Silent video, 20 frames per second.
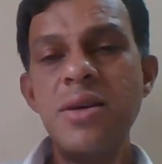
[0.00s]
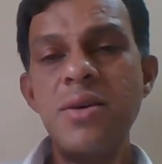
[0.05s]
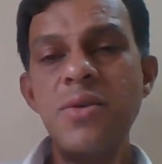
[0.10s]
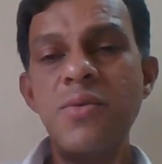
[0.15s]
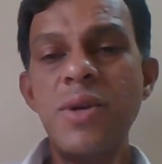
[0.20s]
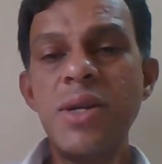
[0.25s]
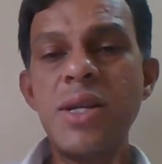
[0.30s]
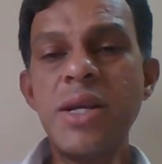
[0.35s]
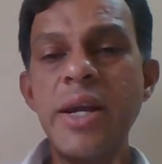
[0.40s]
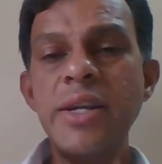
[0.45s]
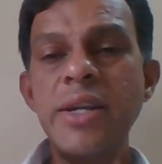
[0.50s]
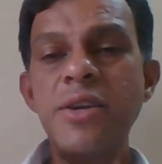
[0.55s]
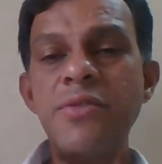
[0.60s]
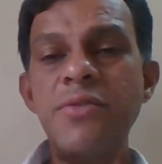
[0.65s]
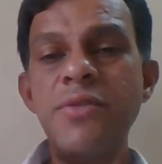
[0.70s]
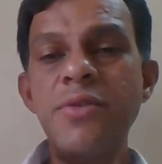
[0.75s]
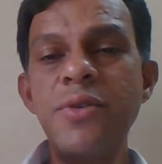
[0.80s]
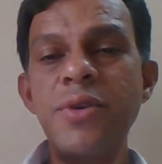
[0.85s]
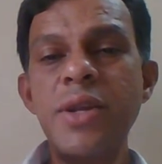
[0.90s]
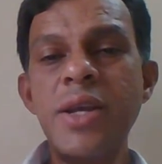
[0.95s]
What kind of
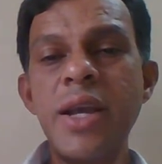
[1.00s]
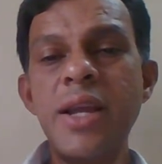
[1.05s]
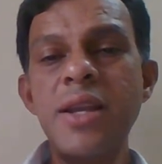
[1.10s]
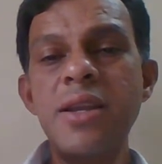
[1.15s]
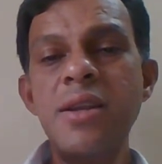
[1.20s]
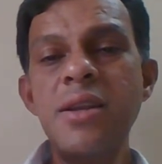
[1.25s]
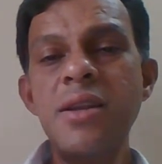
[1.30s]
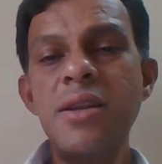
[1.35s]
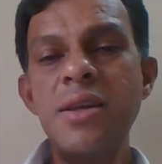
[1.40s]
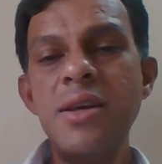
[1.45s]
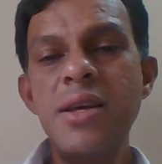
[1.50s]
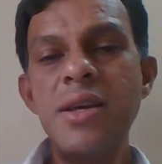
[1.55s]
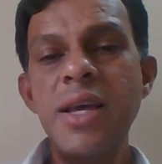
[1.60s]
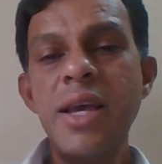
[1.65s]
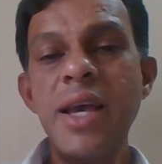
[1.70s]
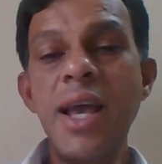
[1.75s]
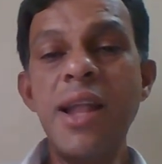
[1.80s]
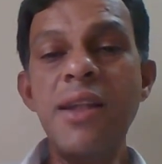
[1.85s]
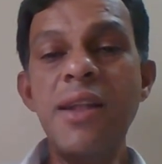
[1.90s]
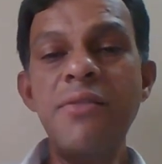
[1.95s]
food can
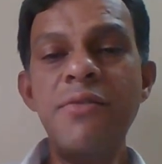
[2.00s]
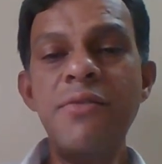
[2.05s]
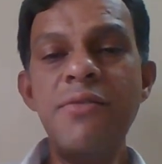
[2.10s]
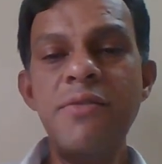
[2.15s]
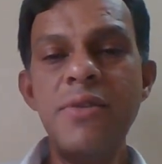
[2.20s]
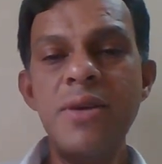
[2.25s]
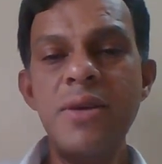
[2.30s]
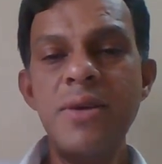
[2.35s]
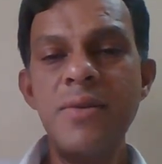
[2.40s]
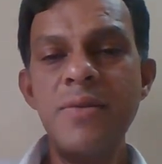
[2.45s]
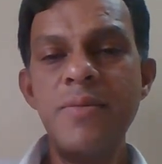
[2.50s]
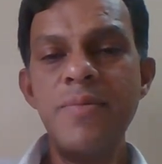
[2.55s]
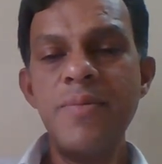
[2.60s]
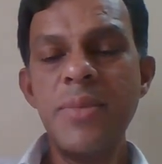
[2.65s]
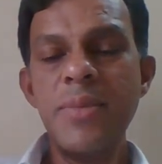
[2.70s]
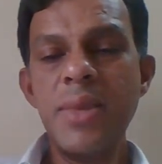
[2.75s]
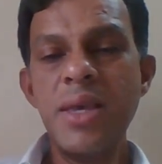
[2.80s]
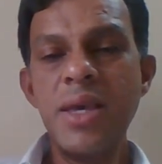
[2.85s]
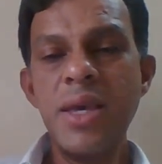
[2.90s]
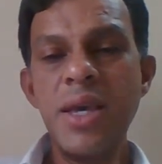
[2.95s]
help
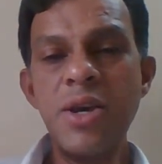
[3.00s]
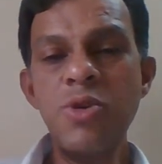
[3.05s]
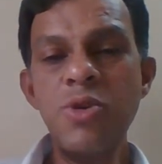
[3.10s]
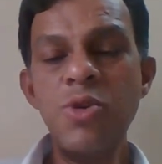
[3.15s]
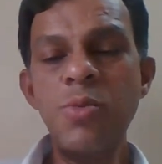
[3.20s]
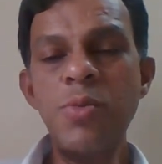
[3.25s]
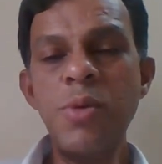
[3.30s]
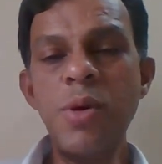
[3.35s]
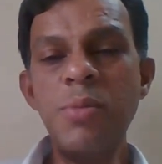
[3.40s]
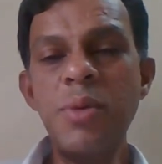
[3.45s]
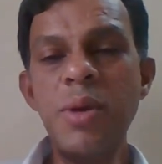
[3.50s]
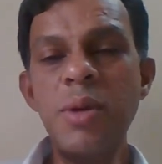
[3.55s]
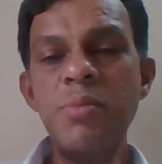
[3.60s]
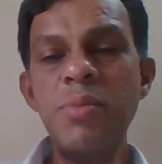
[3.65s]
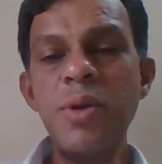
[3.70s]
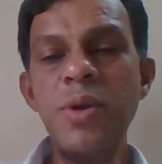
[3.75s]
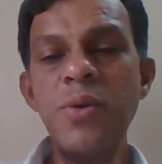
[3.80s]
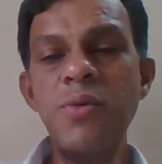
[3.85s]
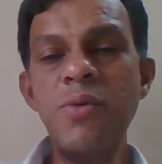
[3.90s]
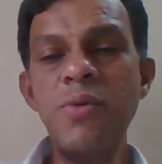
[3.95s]
a group of
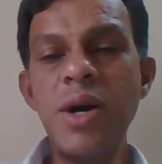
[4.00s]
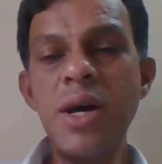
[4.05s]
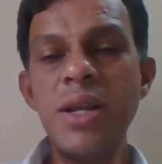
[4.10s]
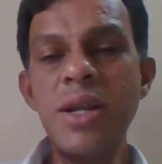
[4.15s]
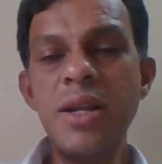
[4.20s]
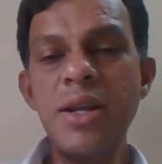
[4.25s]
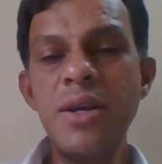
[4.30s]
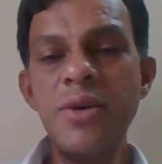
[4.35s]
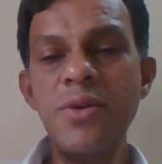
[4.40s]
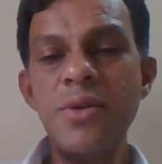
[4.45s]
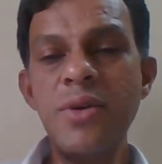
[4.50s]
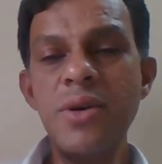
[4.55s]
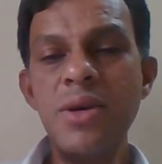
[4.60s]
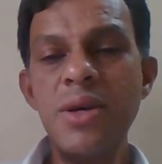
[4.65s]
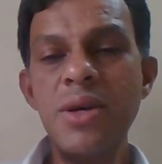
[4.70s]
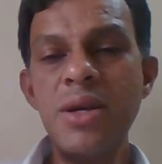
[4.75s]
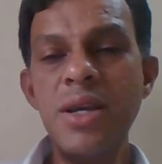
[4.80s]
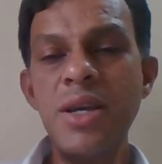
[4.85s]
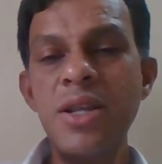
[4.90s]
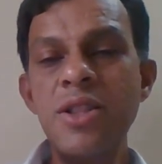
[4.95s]
people who are
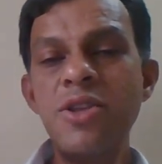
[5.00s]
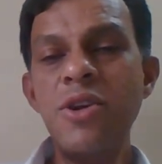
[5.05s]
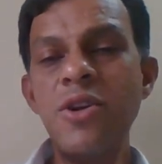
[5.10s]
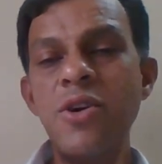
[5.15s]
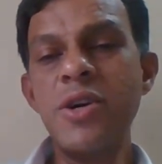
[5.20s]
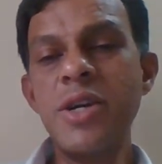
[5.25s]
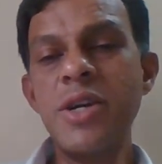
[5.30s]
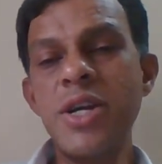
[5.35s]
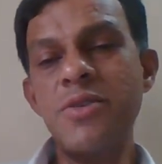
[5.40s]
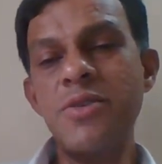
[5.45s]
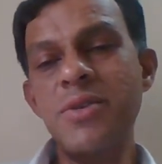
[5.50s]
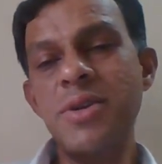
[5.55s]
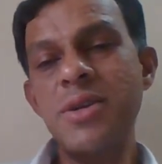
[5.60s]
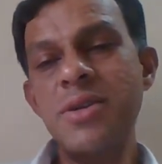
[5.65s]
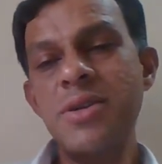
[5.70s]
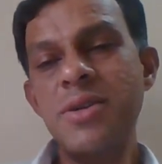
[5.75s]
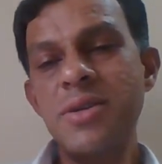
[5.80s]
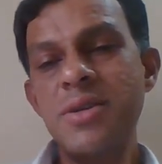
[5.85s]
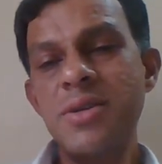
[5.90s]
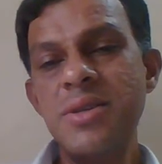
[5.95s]
in the lockdown?
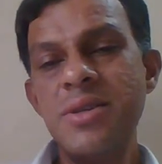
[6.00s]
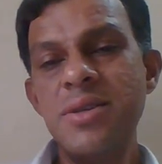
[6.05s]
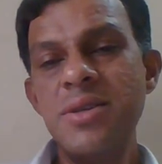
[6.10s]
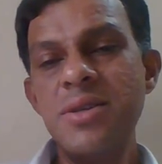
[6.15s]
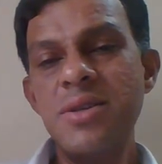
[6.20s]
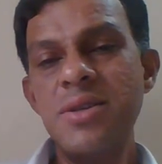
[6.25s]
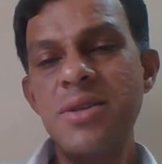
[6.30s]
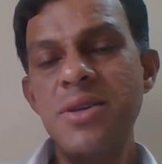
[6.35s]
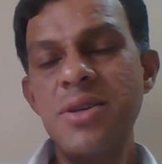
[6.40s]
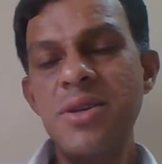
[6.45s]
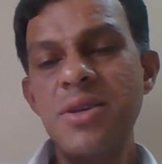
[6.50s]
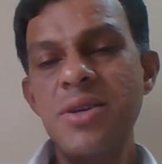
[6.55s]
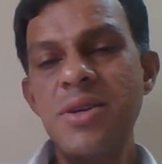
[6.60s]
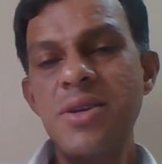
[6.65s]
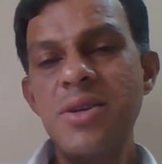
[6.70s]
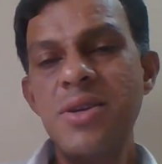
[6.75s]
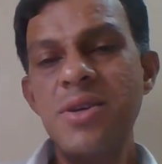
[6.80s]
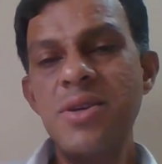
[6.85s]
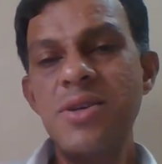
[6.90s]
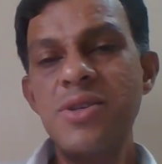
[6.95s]

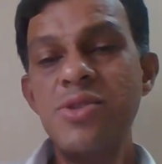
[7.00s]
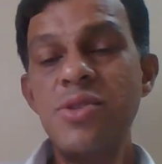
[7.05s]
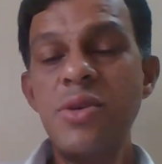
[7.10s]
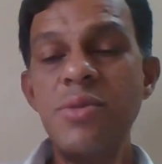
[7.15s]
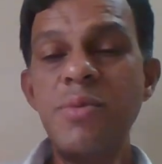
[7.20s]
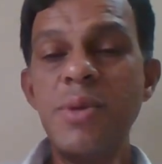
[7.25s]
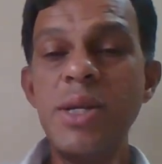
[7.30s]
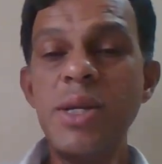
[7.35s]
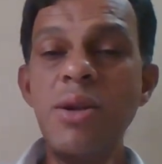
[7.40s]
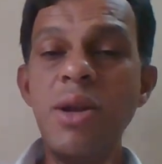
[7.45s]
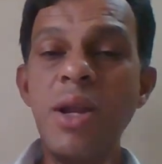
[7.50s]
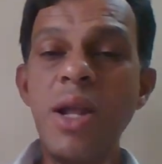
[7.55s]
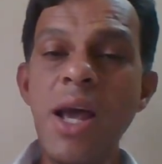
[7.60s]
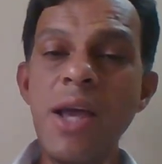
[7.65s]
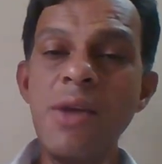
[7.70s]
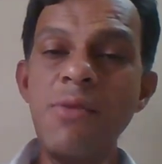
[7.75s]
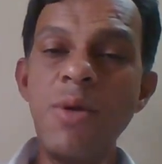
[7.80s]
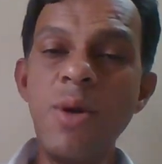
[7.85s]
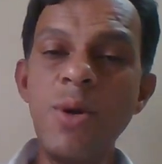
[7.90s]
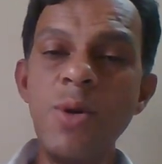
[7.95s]
So particularly
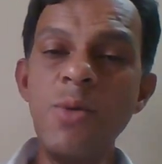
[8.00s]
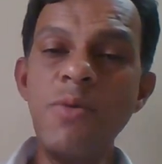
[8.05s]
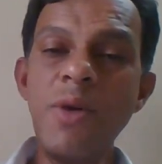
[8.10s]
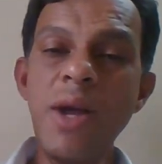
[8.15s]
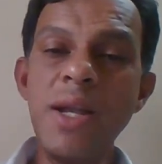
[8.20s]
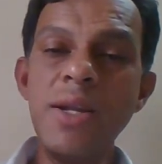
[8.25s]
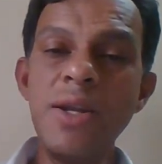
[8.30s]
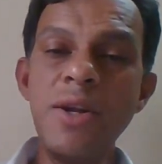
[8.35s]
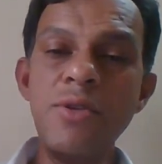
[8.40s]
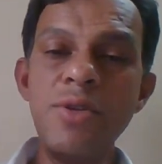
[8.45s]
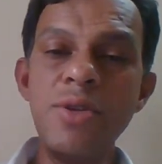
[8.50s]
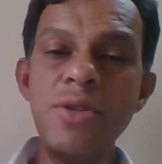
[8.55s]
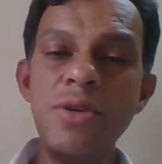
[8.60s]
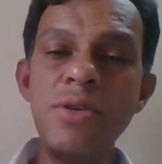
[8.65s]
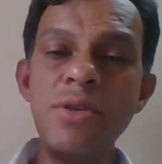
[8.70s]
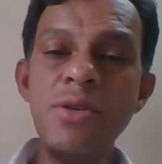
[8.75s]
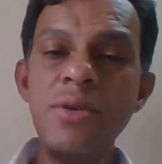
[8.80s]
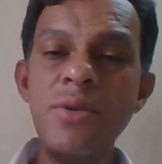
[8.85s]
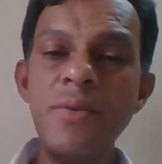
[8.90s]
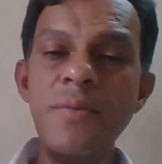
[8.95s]
I want to find out
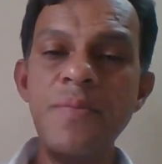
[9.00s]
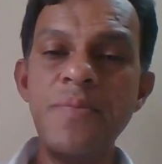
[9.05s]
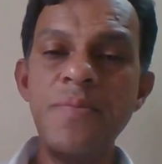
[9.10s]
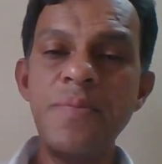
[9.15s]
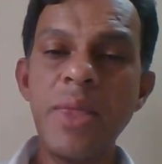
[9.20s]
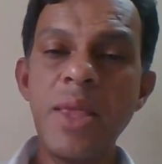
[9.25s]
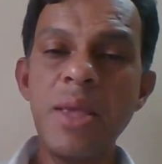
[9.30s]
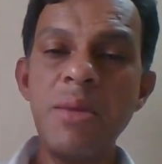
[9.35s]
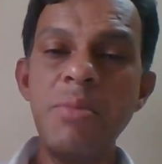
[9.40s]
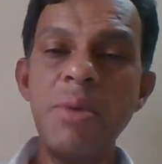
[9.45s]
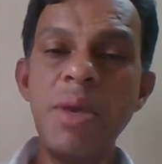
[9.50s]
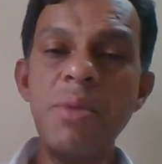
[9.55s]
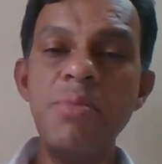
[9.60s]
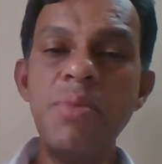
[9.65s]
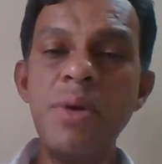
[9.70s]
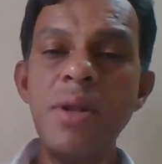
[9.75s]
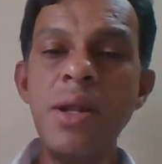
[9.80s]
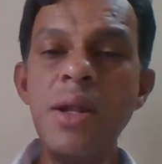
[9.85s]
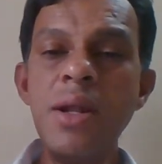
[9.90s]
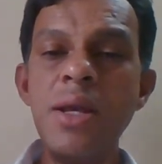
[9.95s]
the
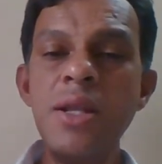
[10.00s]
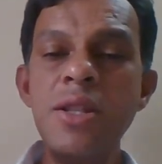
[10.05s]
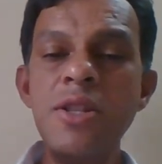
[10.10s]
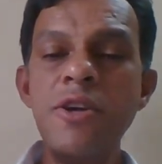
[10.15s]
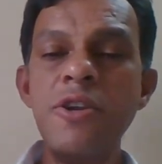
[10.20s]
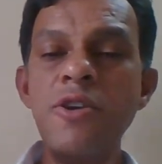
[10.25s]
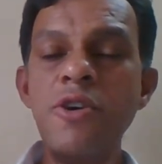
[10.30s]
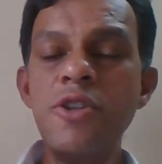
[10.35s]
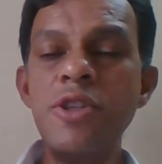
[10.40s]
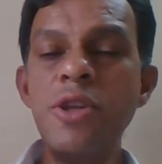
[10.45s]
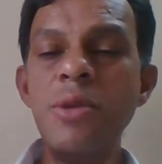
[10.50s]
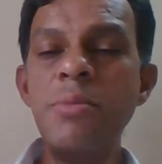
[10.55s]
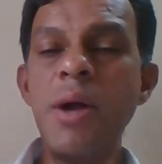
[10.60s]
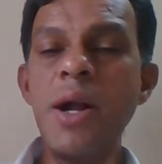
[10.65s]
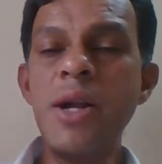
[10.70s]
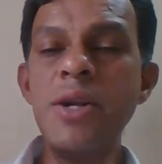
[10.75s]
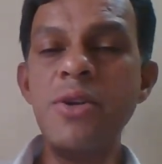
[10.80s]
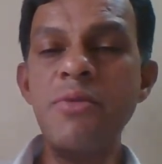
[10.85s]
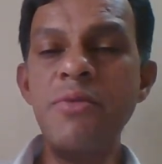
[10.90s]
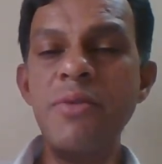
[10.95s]
people in the northern
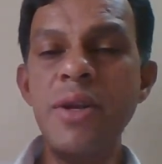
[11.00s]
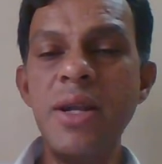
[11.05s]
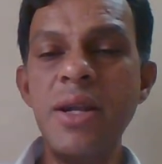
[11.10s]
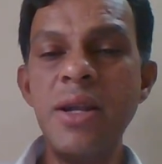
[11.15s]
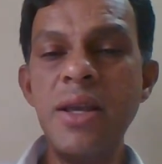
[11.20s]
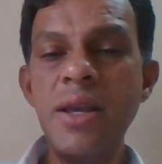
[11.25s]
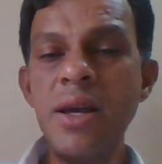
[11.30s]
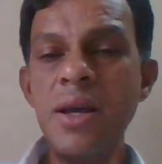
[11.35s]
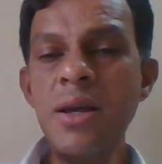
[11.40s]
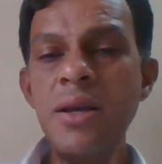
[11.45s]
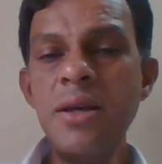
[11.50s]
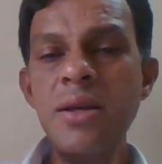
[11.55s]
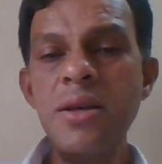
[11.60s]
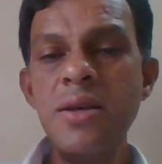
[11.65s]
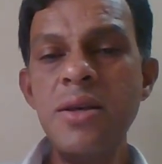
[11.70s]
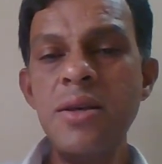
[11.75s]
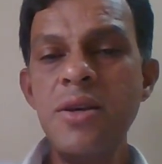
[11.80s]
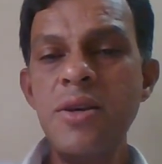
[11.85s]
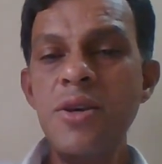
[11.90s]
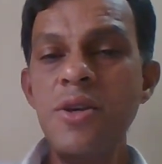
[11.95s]
part of India,
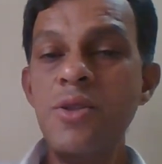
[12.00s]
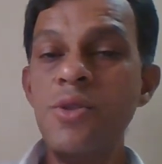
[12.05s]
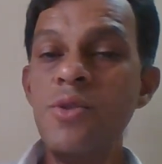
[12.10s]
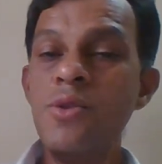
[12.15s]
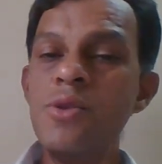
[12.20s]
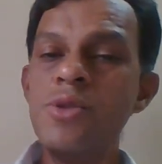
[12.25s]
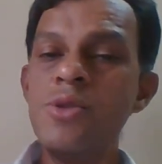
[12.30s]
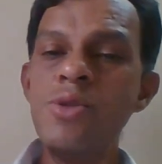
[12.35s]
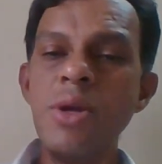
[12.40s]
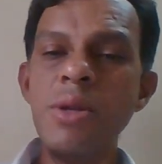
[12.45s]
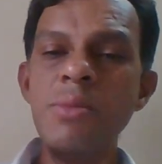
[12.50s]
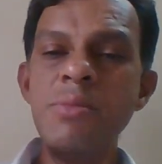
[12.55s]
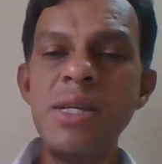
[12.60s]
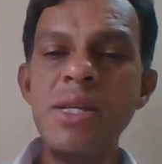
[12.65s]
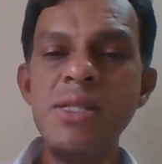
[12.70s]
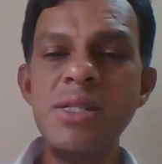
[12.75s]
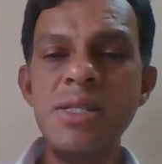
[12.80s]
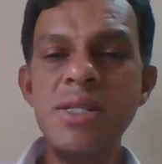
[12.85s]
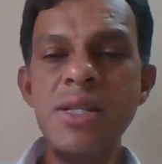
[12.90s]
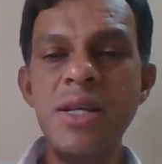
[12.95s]
those who are
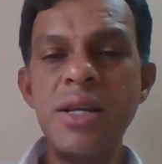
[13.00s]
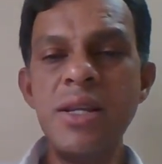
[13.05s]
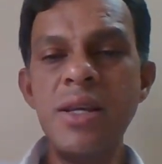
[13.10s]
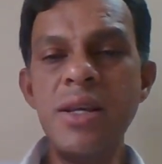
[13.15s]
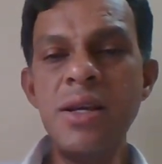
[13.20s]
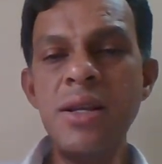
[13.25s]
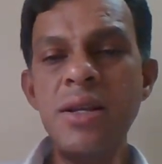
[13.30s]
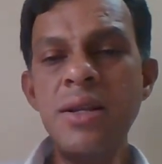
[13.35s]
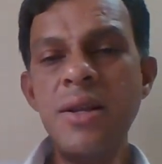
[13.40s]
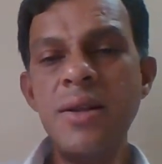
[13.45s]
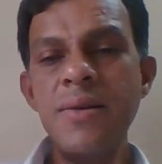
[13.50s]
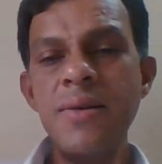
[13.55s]
vegetarian